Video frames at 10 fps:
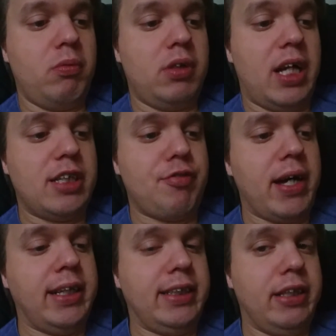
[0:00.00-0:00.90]

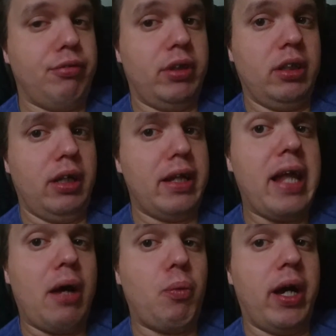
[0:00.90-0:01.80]
classified as different in
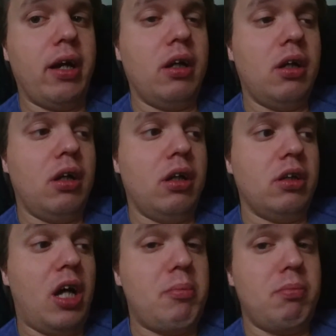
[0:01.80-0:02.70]
that way.
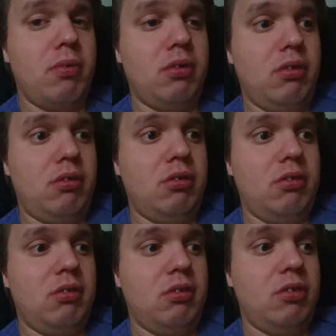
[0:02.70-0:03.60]
Not
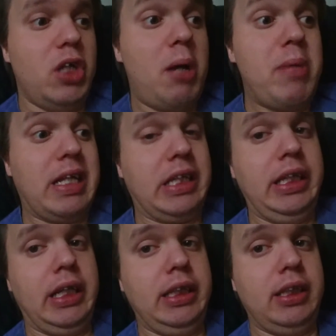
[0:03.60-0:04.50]
not
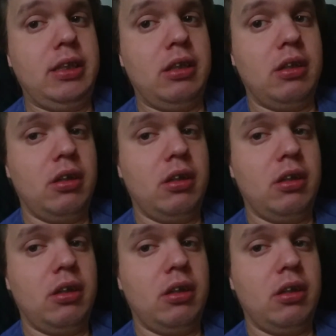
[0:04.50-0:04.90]
mentally at least.